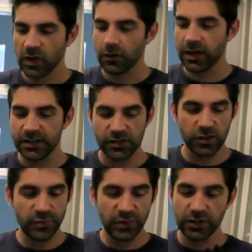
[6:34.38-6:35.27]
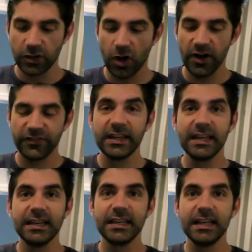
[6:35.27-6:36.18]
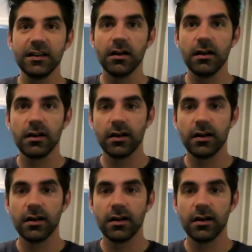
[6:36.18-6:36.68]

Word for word: Okay, so you put the coffee in here.